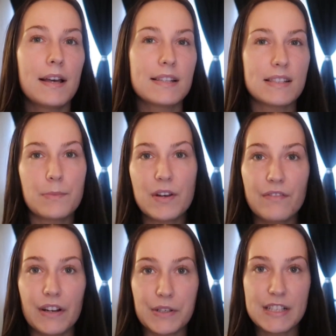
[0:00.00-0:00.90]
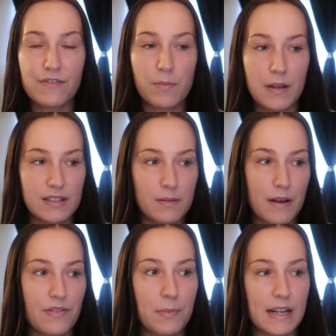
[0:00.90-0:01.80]
somewhat varies from month to
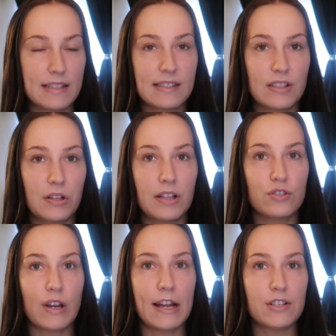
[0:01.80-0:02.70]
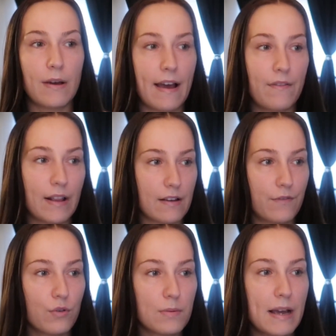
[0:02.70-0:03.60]
month, but I still try to have like a
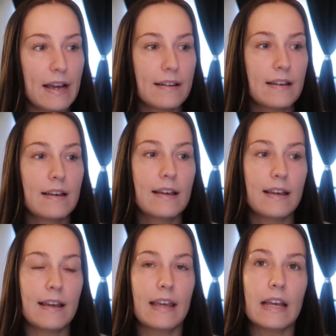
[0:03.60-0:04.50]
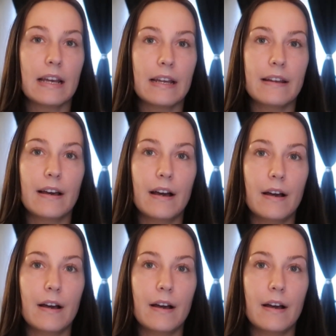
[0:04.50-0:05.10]
format. And